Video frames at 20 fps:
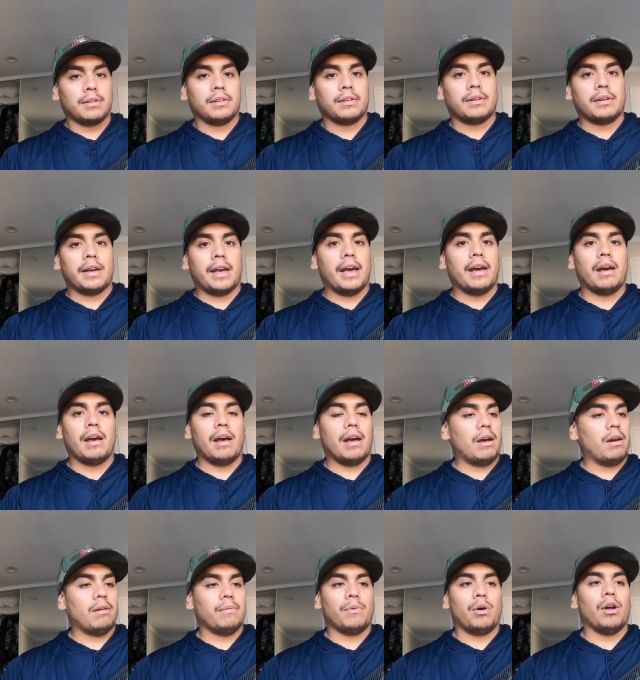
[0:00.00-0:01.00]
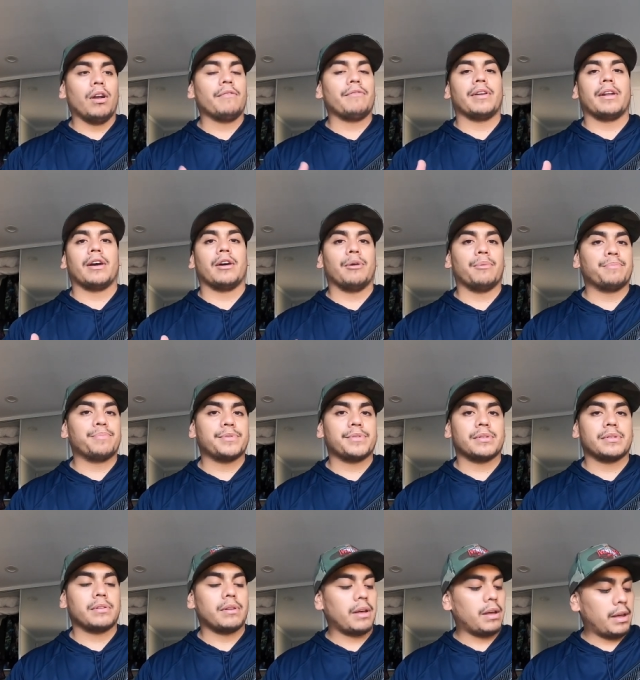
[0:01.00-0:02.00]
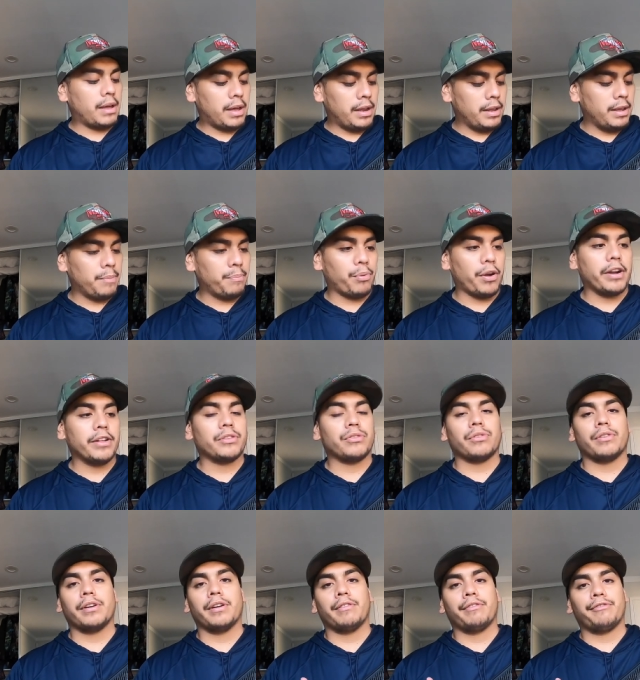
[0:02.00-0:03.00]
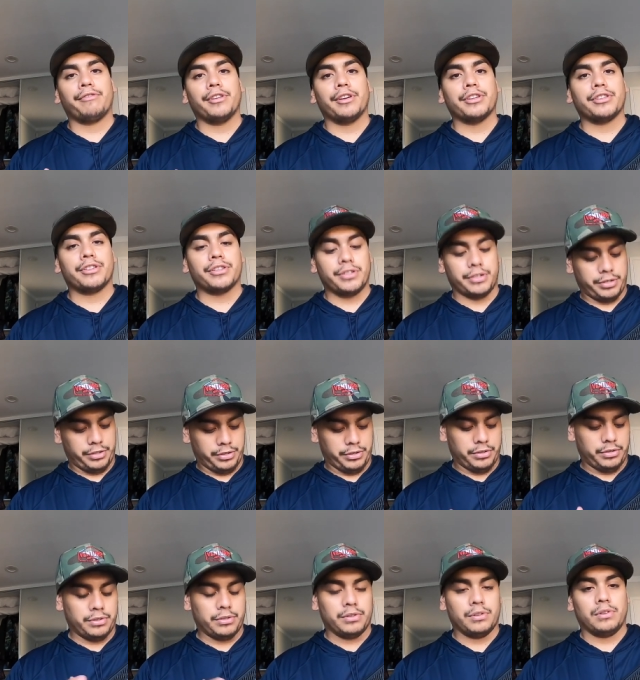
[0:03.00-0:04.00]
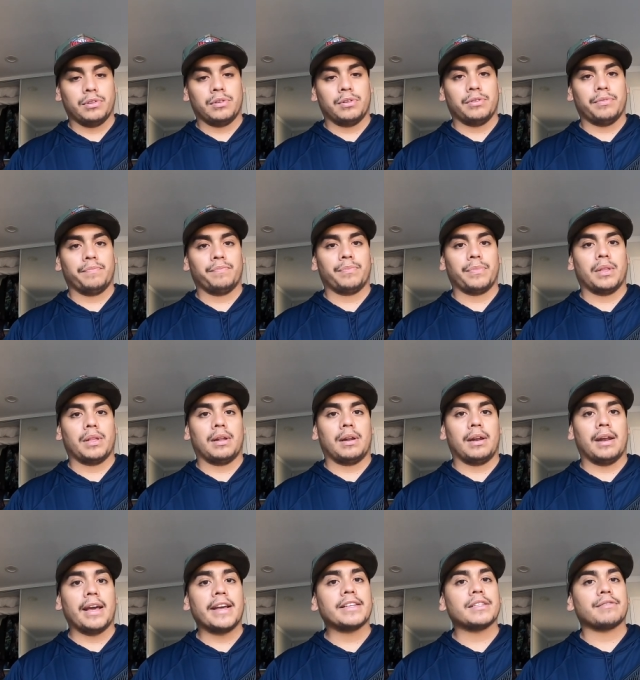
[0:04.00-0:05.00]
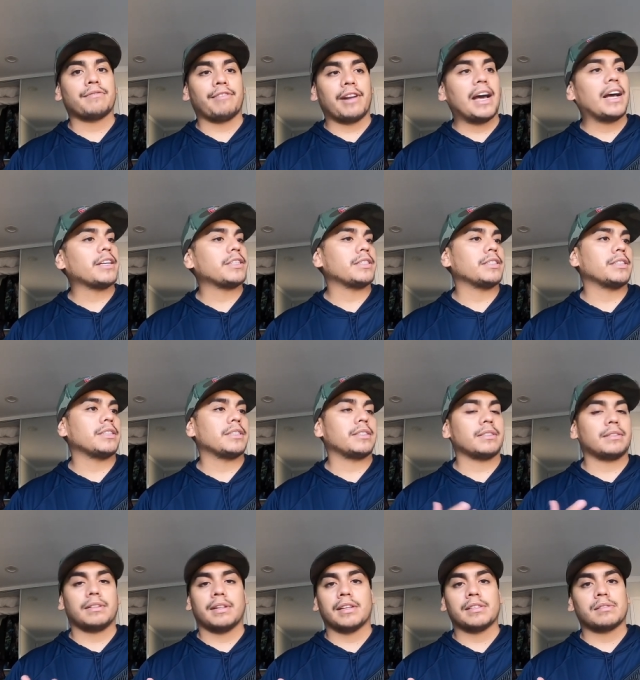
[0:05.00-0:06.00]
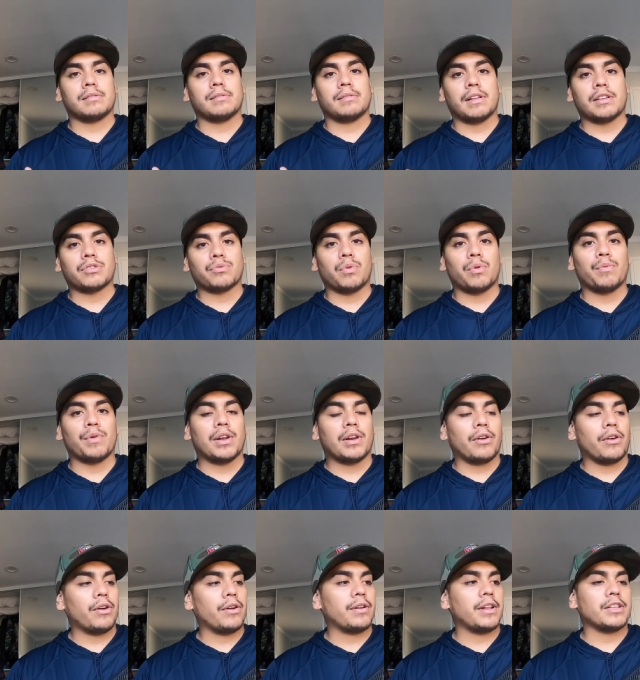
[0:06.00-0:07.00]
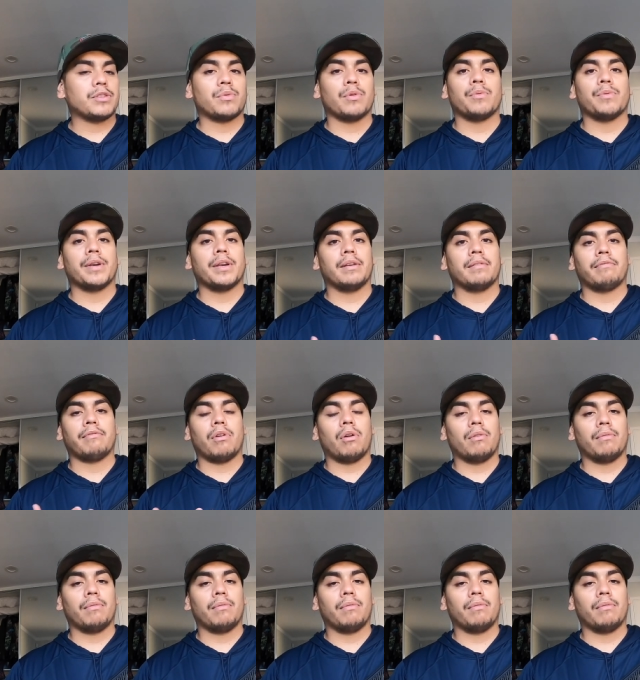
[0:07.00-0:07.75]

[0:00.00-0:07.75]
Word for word: It, eh, all of it helps. Any predatory fish likes flashes. That's that's what we learn. That's what we.